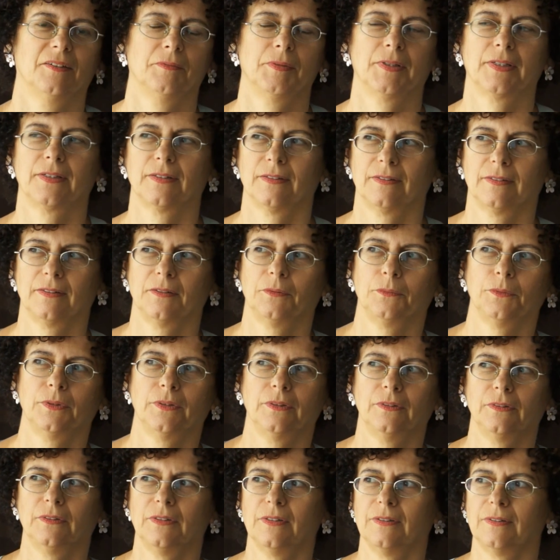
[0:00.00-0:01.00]
Because the
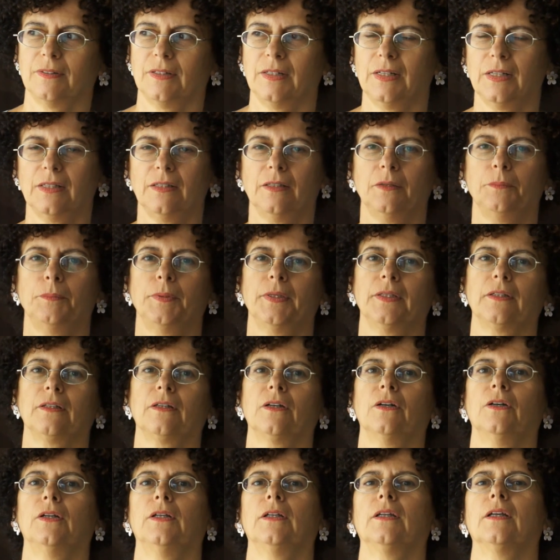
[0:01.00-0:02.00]
world is
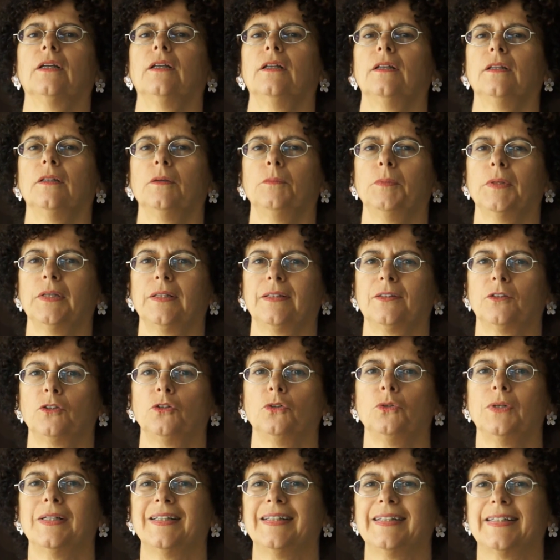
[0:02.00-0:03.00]
going a little bit
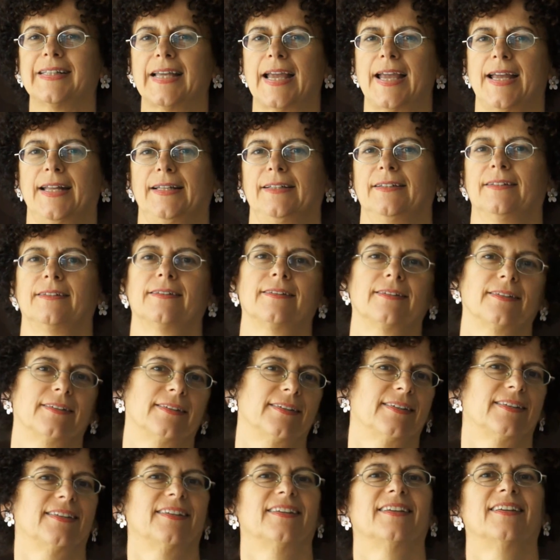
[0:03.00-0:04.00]
too intense.
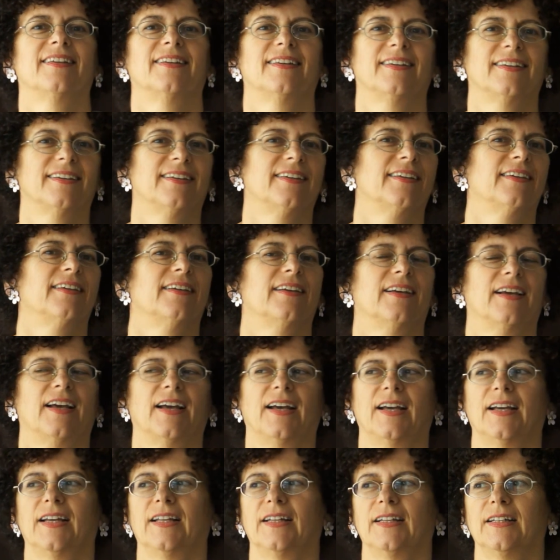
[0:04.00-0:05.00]

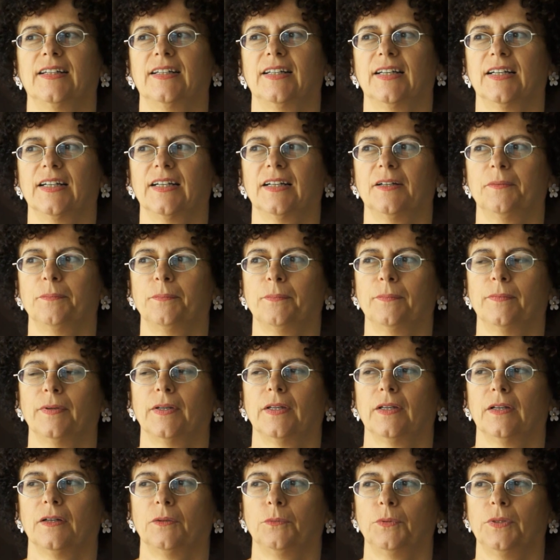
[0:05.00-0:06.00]
And
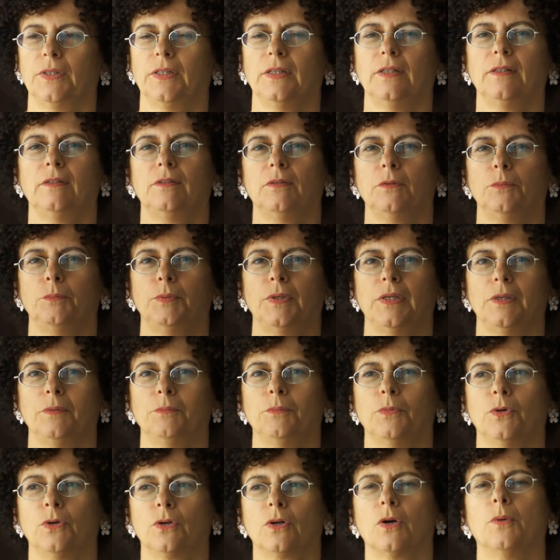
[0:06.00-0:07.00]
we need to be
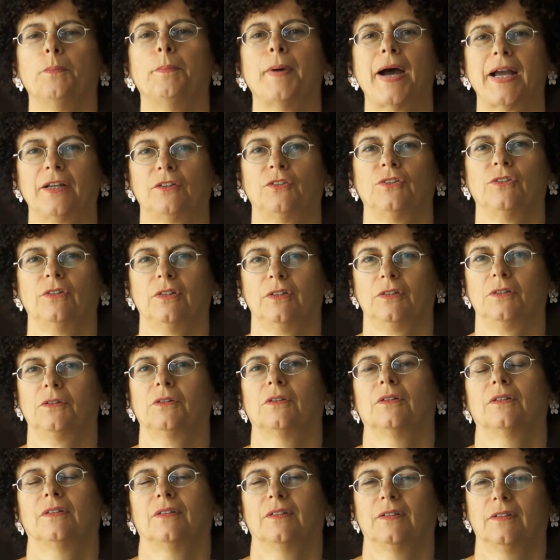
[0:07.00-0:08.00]
more compassionate
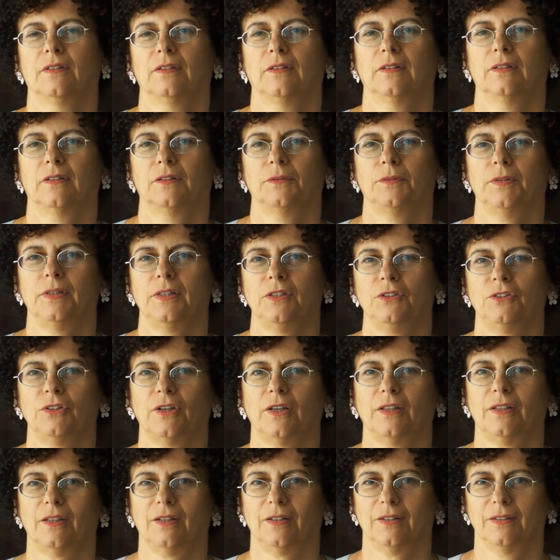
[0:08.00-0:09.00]
with each
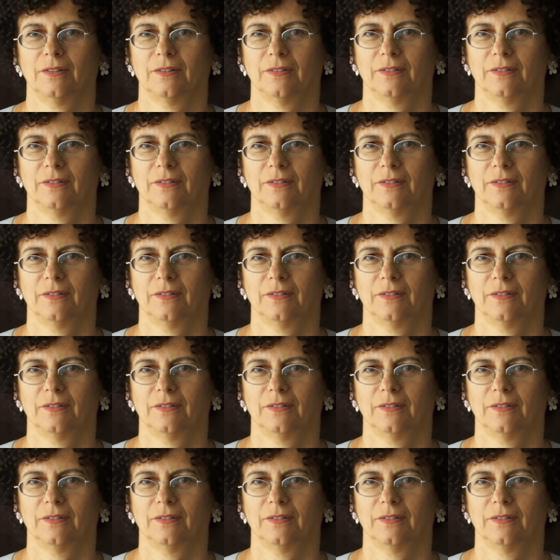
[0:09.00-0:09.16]
other.